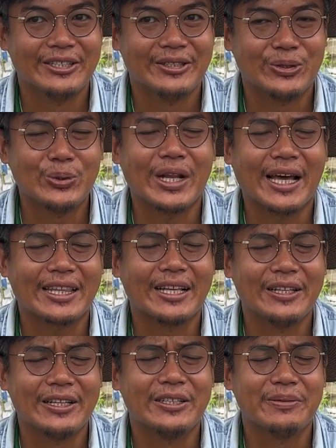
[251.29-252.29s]
do that a
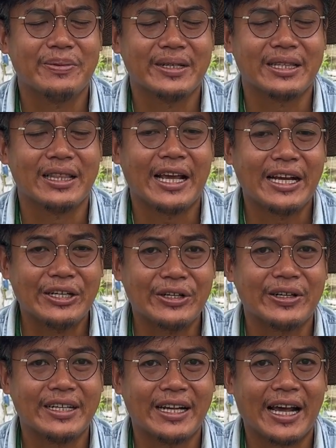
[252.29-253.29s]
little bit later
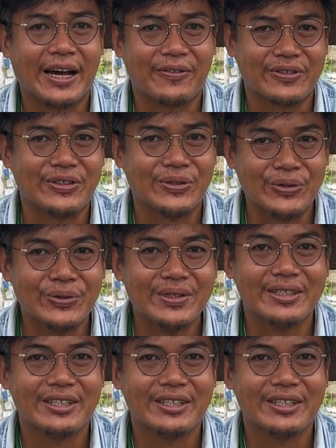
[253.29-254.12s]
in the afternoon.